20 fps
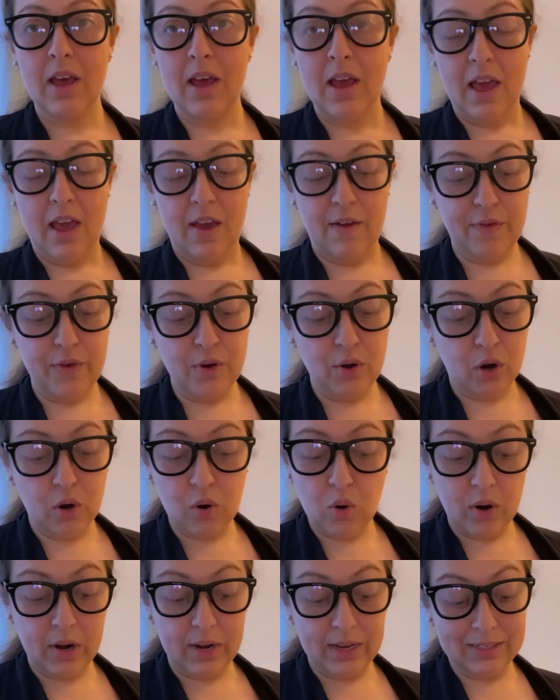if you're
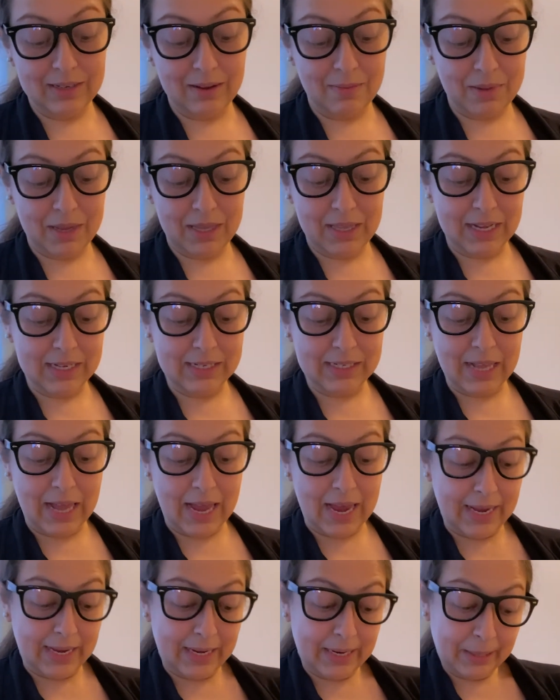recording something that's
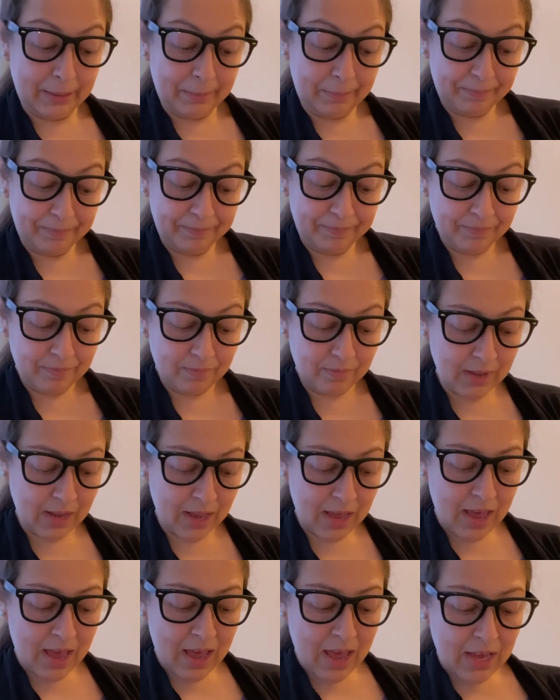like,
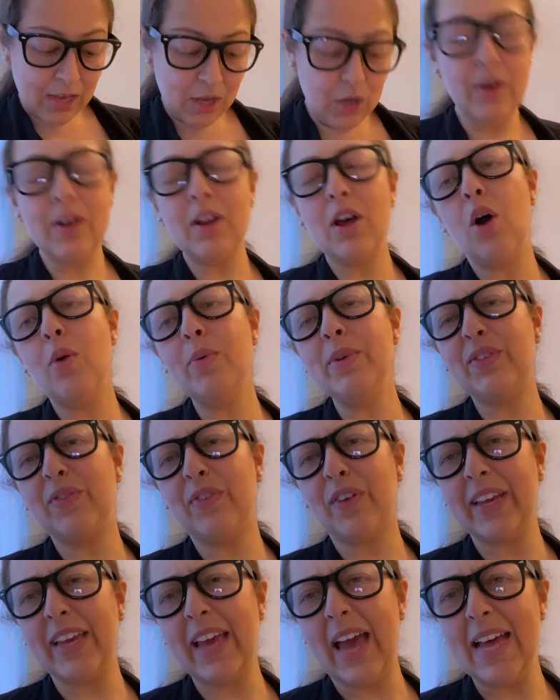and I always
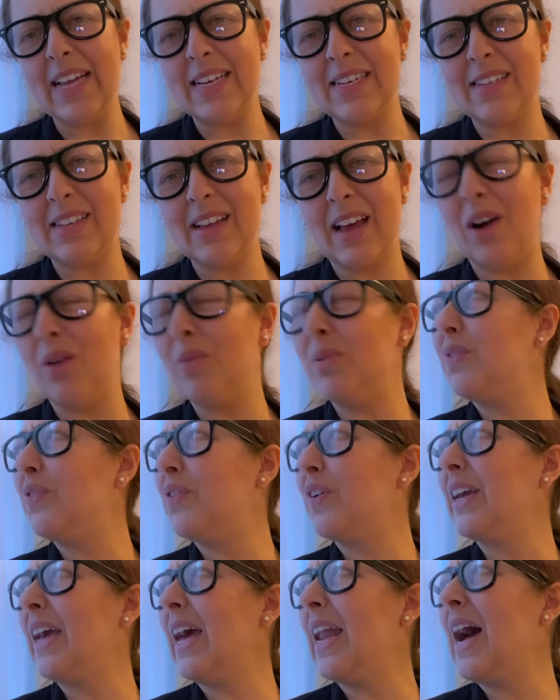forget
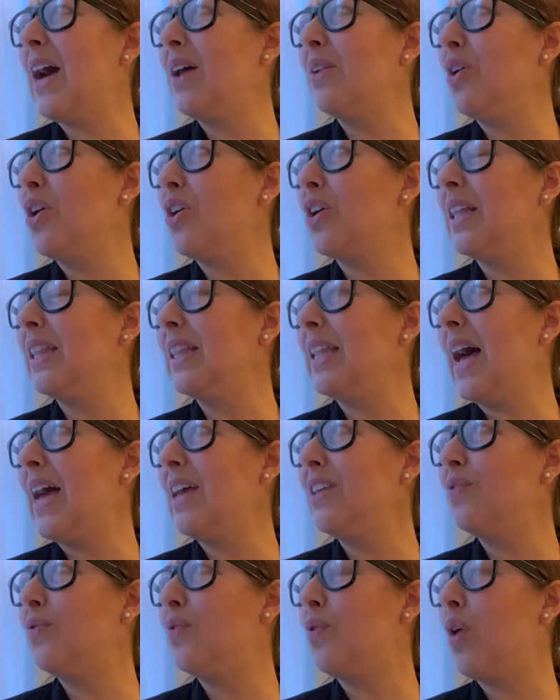how long it
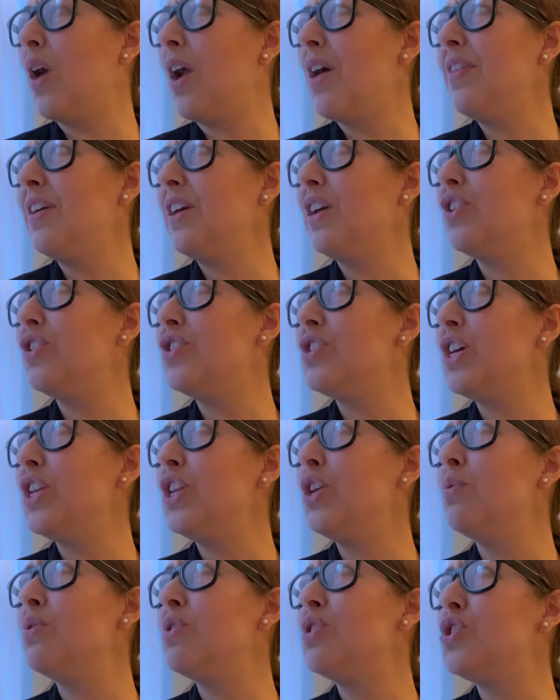lasts for. I think
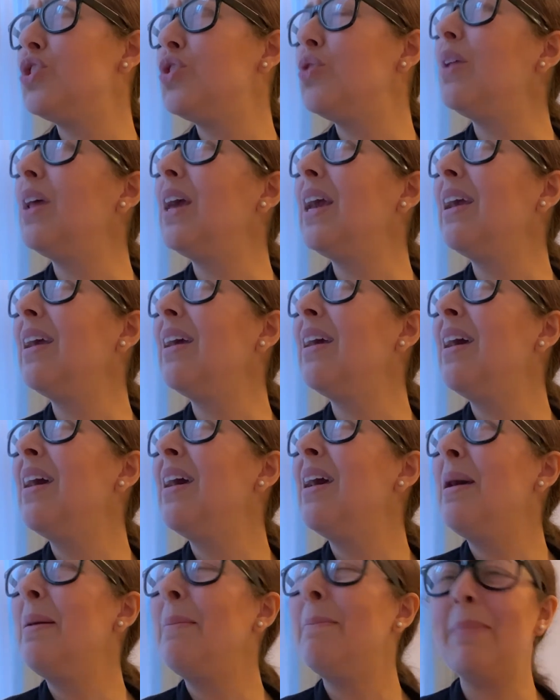continuous shooting,
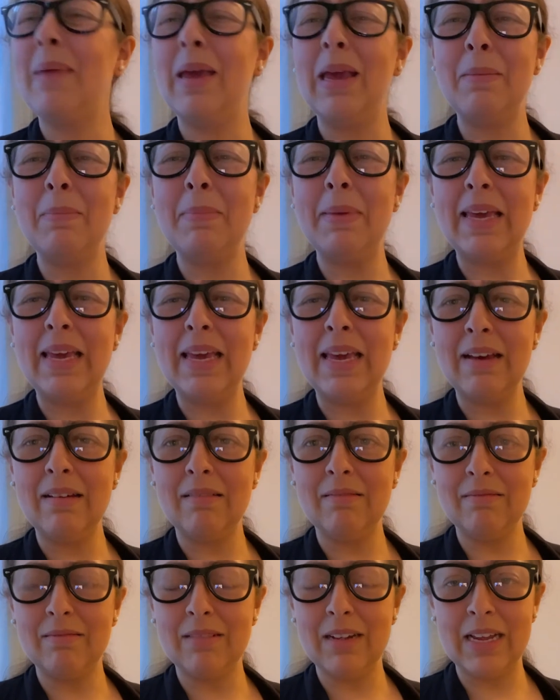maybe
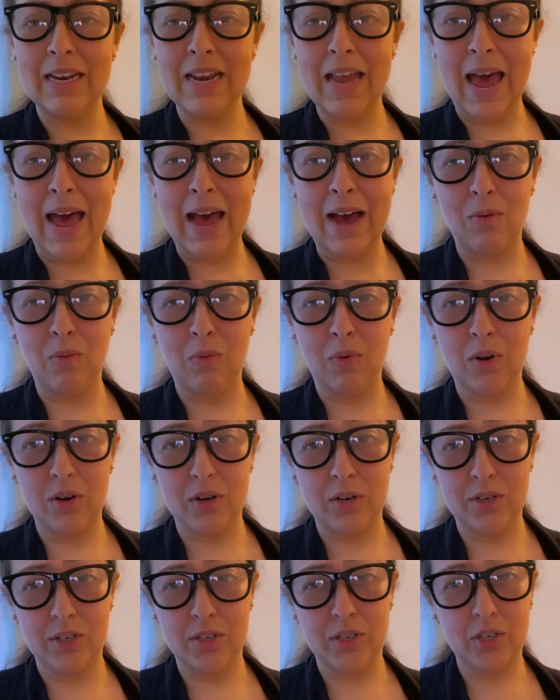an
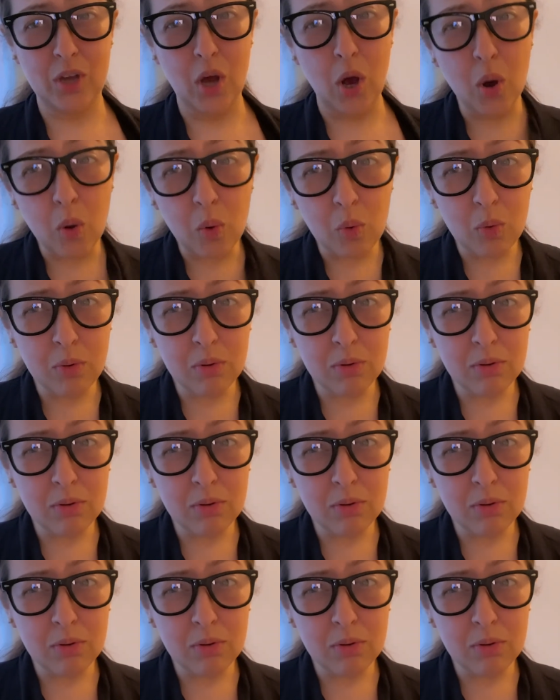hour or so,